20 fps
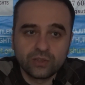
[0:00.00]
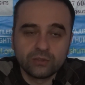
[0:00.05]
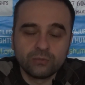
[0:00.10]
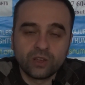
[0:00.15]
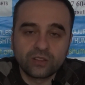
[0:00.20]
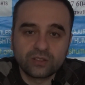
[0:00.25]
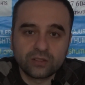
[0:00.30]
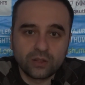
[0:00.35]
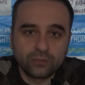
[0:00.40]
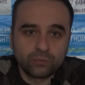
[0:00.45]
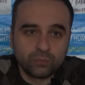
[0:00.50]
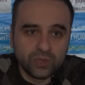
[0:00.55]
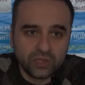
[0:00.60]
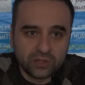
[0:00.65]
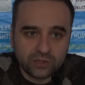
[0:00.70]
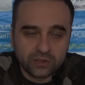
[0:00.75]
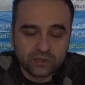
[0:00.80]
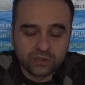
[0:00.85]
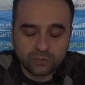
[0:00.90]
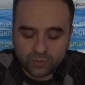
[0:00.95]
He was not
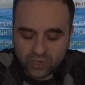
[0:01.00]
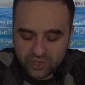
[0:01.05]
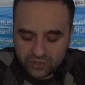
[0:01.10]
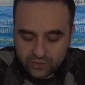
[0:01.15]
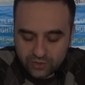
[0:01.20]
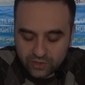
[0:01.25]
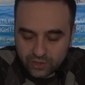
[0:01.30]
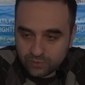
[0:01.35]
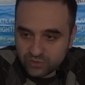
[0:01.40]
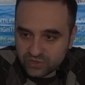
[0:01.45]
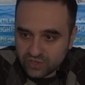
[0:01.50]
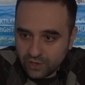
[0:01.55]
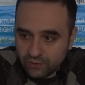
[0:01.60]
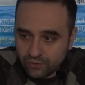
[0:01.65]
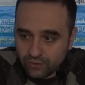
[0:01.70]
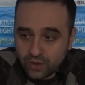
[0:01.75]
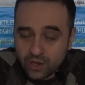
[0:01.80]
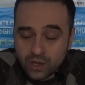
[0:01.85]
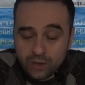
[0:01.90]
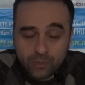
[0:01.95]
beaten
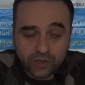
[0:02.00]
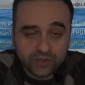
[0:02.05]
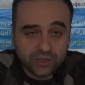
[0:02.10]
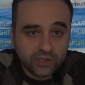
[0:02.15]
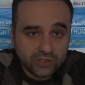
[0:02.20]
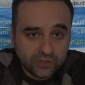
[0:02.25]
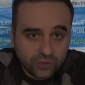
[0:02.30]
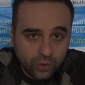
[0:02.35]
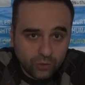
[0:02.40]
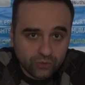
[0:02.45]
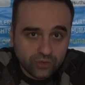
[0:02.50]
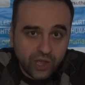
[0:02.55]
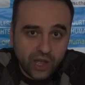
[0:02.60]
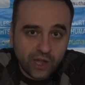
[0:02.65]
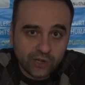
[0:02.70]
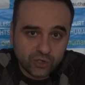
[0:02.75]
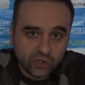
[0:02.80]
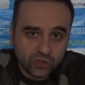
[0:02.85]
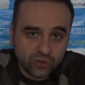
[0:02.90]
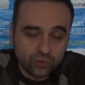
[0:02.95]
himself, but he saw the
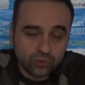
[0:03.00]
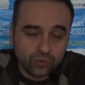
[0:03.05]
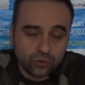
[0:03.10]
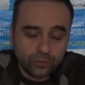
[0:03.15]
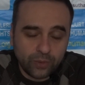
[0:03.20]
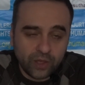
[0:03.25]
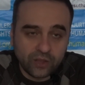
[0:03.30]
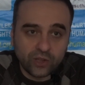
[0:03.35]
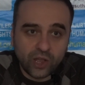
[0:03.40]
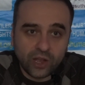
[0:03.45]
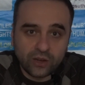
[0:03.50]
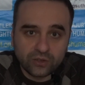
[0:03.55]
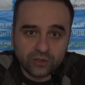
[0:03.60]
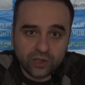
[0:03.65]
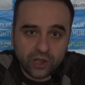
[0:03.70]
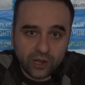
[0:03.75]
harshest group, and the